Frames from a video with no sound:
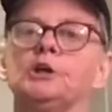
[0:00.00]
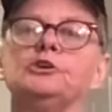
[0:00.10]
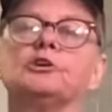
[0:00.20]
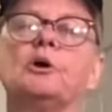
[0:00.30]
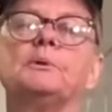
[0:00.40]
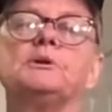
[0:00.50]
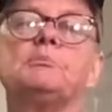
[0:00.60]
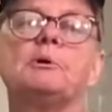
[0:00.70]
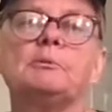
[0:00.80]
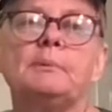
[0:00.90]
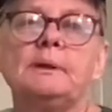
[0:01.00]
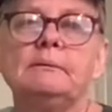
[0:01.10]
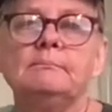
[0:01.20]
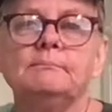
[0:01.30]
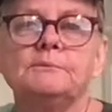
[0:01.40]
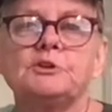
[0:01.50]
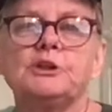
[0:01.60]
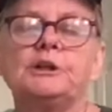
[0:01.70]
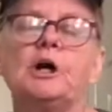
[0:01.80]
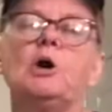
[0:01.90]
You're going to burp it. So
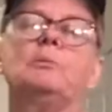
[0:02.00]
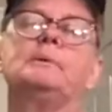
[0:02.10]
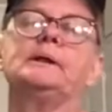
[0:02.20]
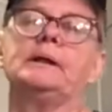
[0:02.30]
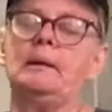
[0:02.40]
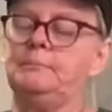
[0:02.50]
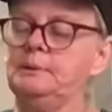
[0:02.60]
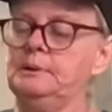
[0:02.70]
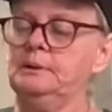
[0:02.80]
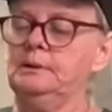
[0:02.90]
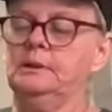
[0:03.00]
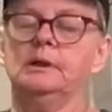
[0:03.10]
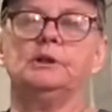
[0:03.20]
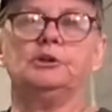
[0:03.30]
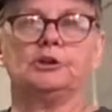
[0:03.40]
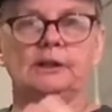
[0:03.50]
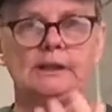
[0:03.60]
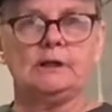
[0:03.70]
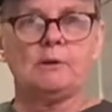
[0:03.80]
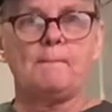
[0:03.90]
you're going to open it up. You're going to
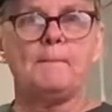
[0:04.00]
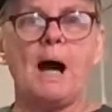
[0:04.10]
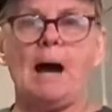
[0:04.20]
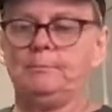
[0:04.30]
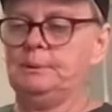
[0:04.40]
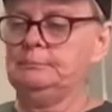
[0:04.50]
hear a pop.